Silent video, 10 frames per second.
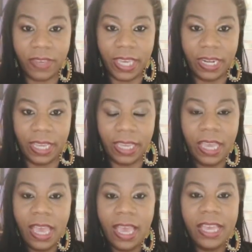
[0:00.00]
Guinea
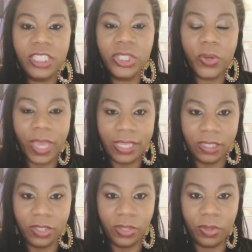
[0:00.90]
and showcase
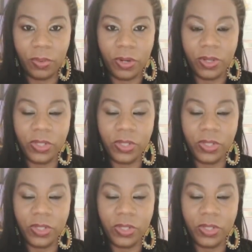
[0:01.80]
it to the world.